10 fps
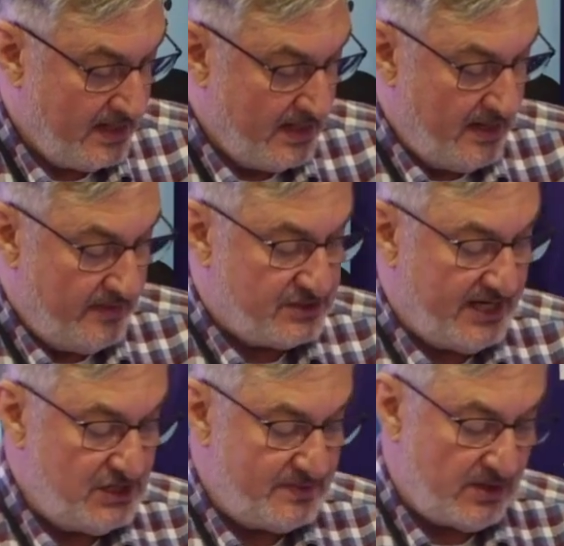The
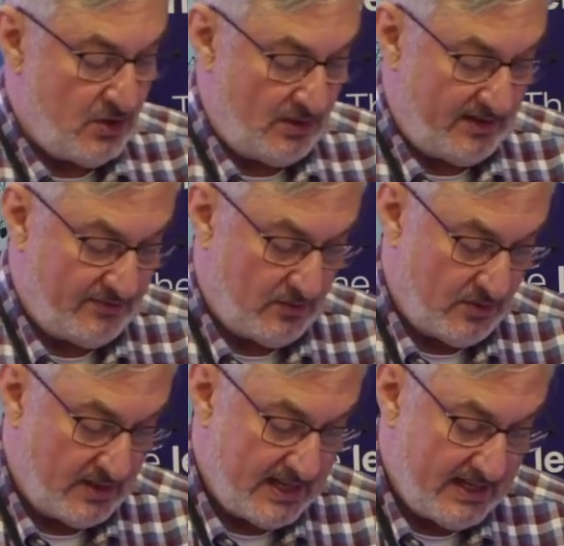change we are calling
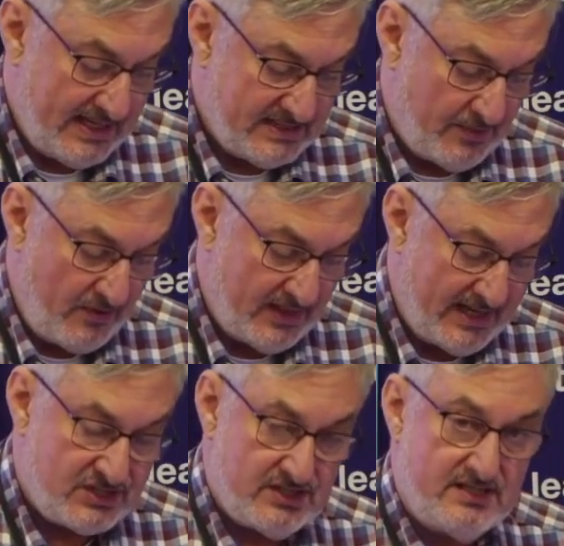for is both a
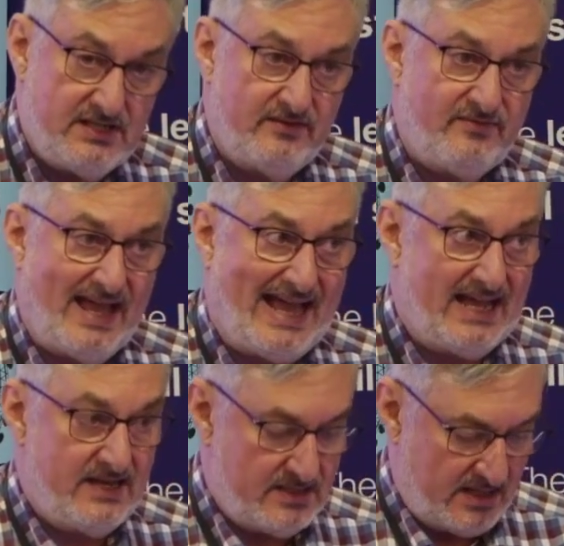legislative
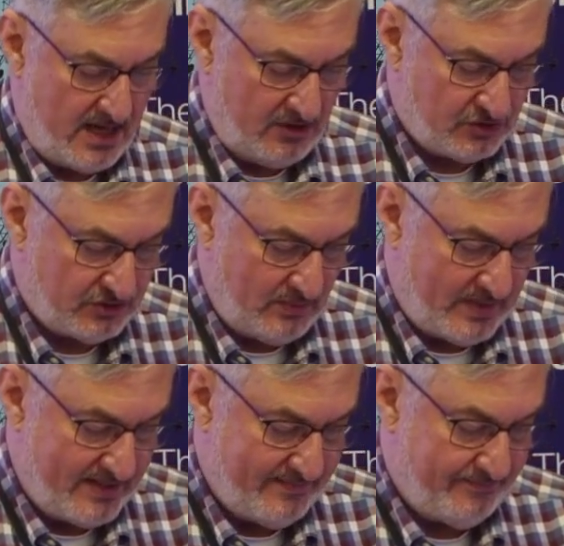and a cultural
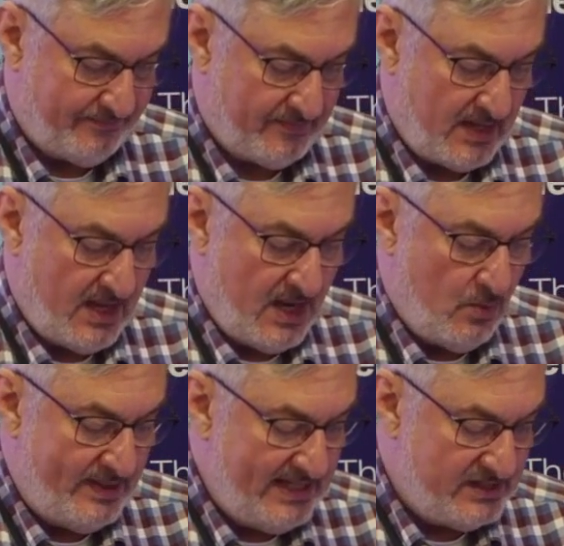one.
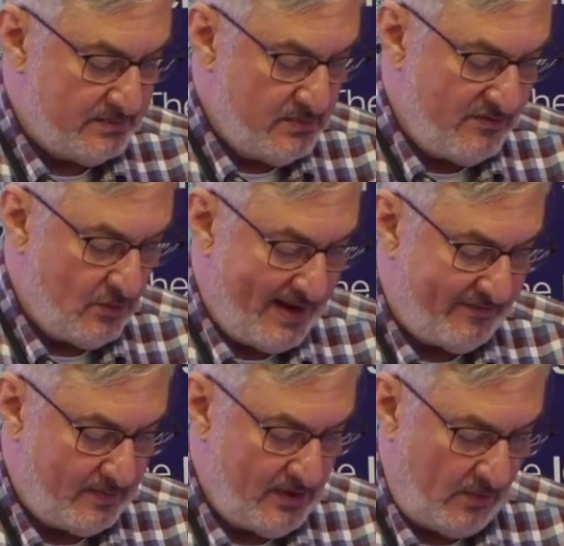We need to move away
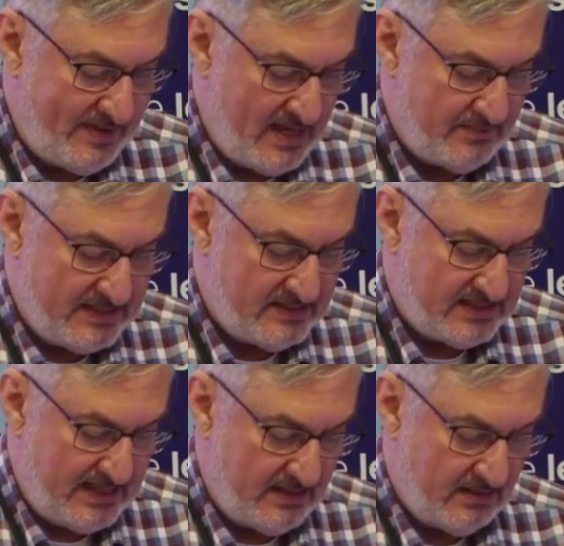from lobbying being
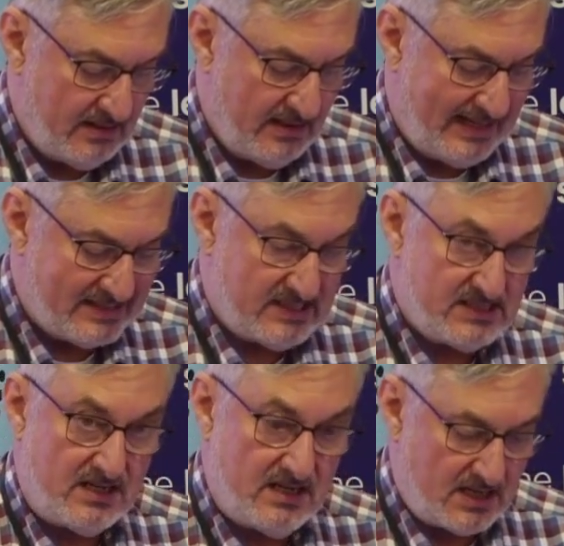seen as a
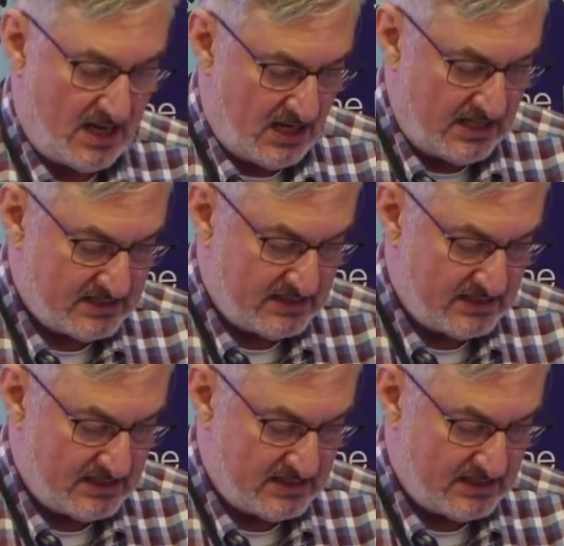dark art